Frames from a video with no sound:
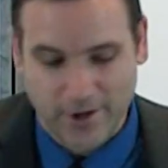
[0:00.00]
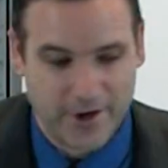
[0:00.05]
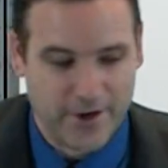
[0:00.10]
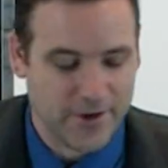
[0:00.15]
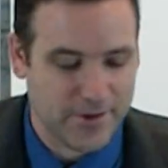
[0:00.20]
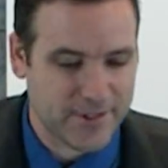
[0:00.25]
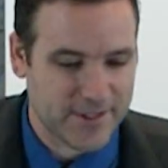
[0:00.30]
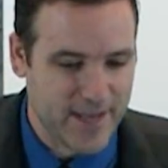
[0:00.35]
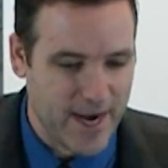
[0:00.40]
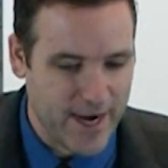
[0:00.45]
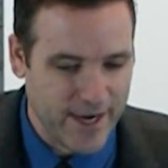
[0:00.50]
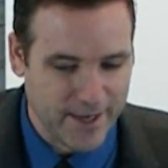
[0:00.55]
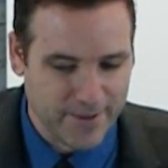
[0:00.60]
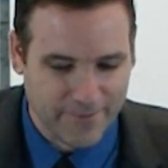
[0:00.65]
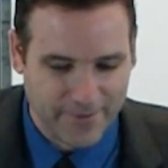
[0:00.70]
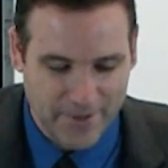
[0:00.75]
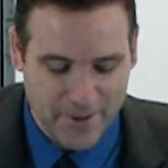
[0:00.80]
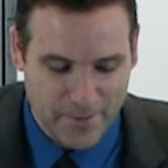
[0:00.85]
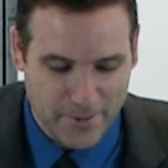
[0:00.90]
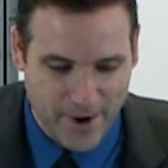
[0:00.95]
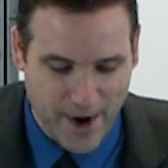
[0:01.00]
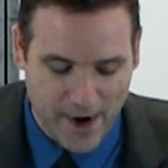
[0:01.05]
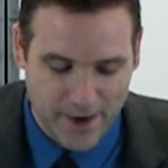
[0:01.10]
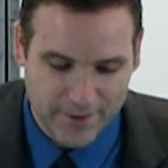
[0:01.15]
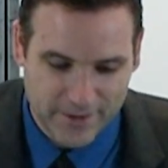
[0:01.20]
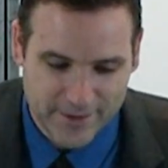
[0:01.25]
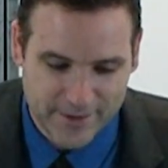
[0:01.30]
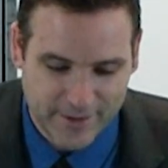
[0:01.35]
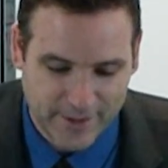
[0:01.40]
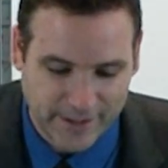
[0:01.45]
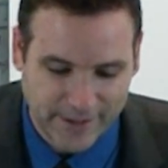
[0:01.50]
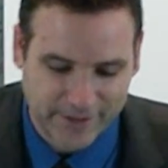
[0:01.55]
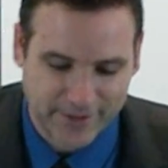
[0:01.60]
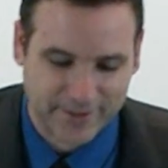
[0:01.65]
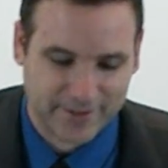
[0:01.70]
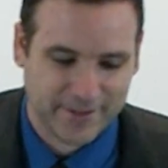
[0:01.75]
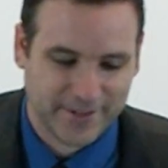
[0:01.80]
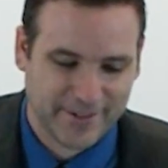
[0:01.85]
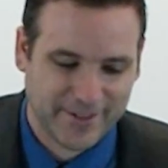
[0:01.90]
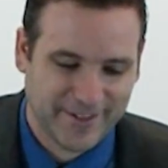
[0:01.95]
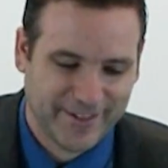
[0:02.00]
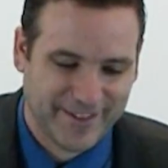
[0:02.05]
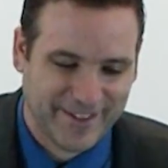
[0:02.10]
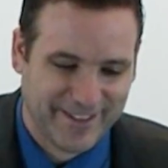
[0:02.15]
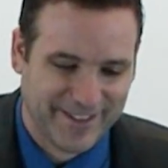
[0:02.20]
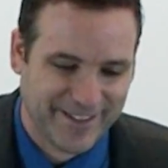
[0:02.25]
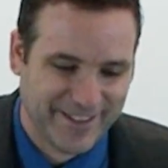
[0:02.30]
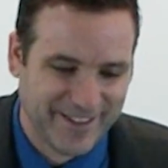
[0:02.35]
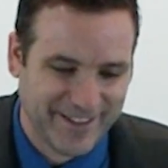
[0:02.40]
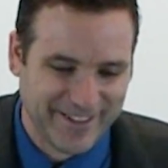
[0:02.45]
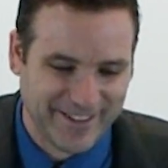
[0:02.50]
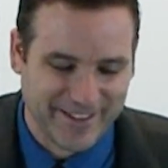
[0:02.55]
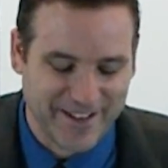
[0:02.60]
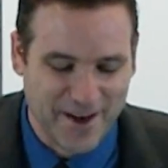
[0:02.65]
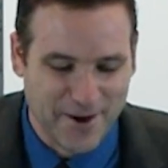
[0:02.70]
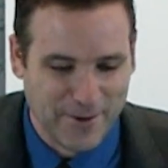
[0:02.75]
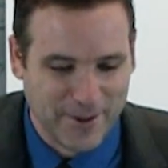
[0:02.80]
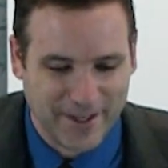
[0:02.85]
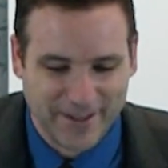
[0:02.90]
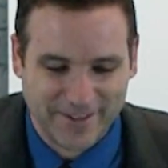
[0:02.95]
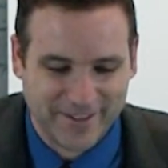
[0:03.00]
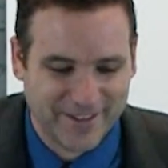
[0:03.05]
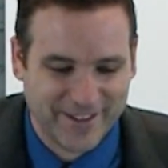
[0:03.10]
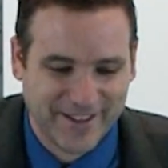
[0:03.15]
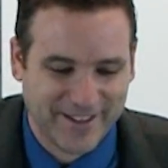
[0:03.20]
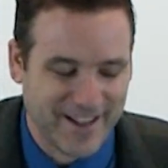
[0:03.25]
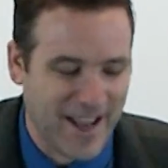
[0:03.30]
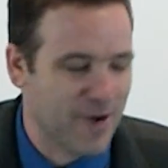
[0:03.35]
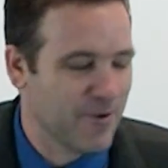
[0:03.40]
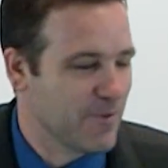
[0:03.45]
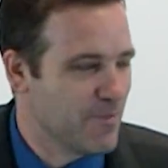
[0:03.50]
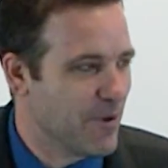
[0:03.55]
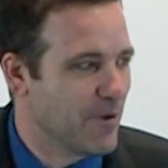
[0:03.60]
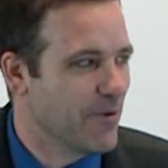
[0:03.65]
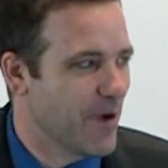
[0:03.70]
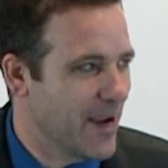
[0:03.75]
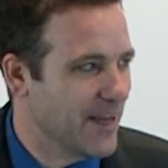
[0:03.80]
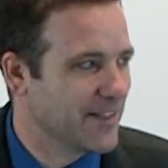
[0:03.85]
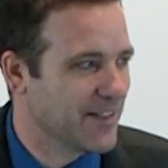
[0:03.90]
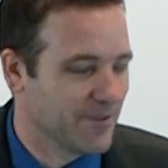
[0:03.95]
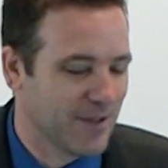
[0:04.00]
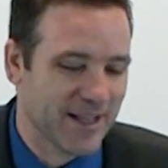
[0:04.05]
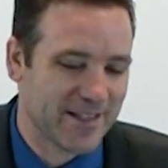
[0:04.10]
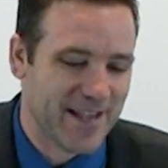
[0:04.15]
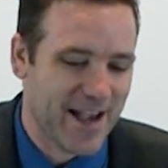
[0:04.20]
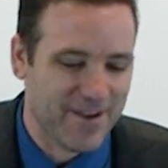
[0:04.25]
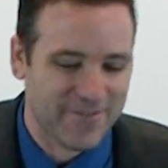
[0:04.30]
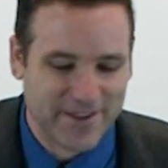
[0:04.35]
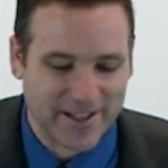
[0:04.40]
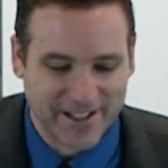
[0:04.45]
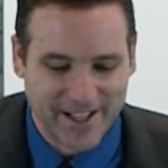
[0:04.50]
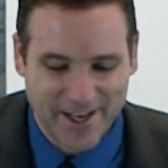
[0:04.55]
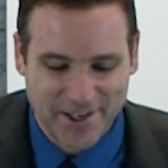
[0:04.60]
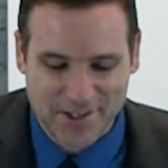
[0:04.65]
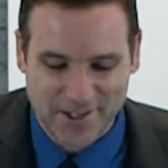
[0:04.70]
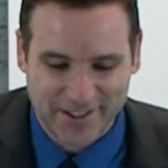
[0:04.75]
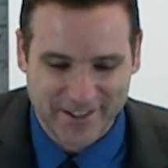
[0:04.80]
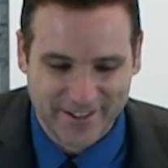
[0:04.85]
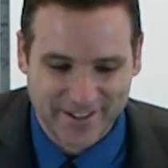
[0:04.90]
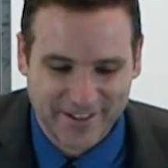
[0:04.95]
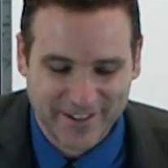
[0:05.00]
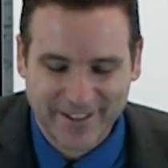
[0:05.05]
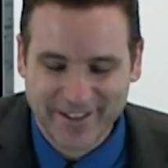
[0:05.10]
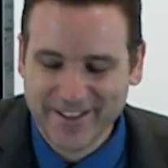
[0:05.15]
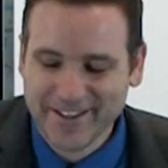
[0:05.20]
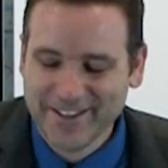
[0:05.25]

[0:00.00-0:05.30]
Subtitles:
or a new stadium for the Browns. No, we don't. That would be wasted. Let's have the election.